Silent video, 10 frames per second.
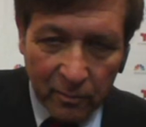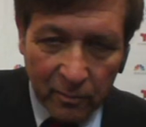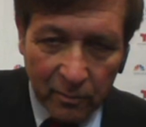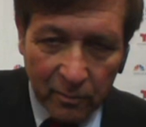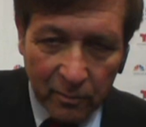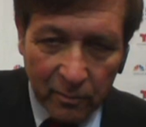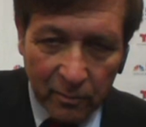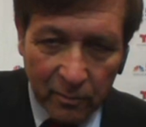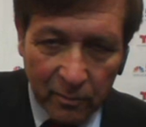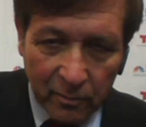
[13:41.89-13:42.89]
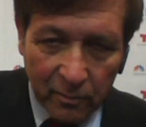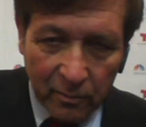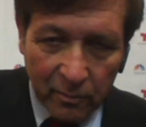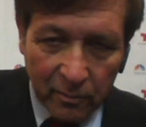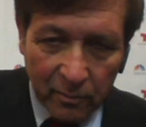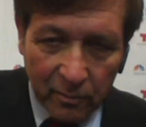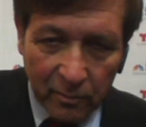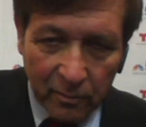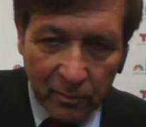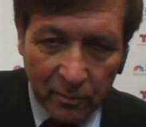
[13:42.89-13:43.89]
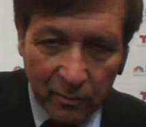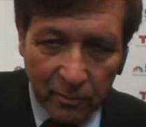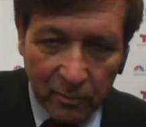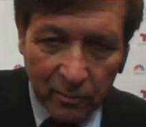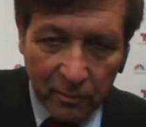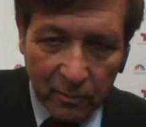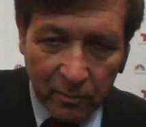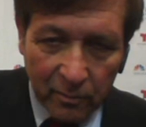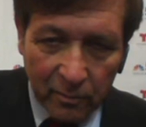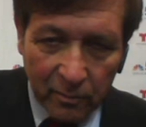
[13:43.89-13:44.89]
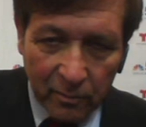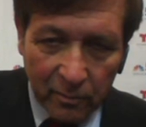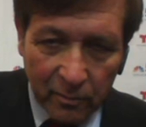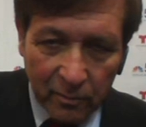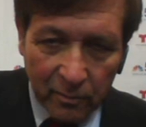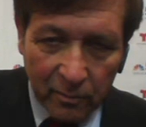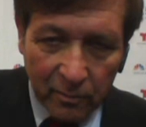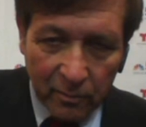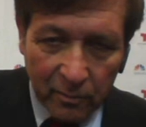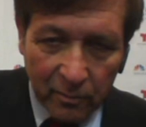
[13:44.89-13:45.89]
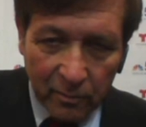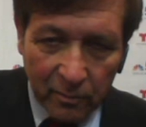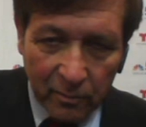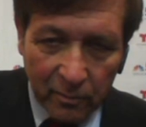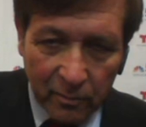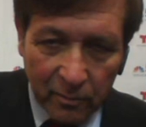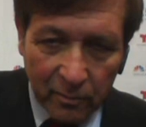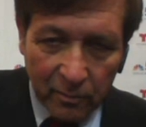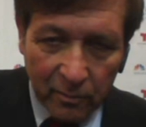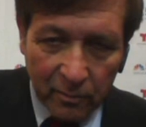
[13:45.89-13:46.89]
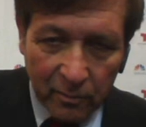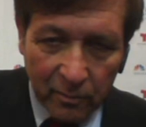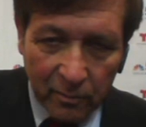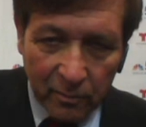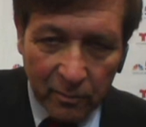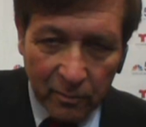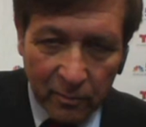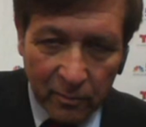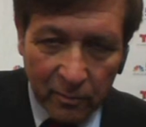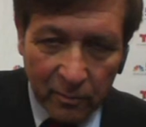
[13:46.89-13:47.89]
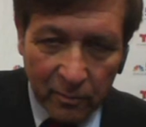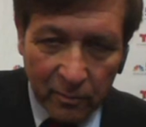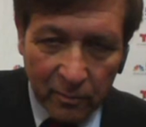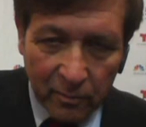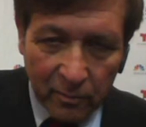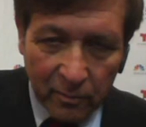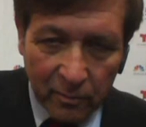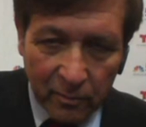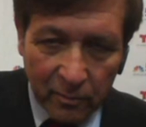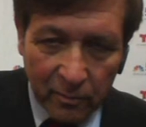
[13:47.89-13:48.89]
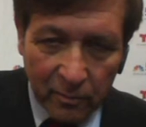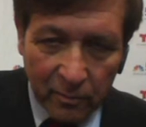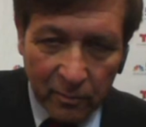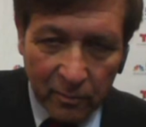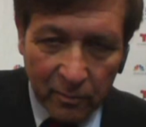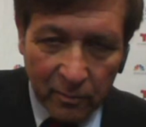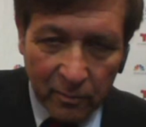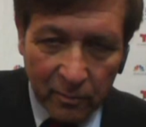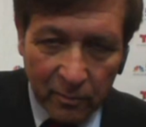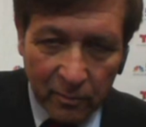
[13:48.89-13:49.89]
The person shown says nothing.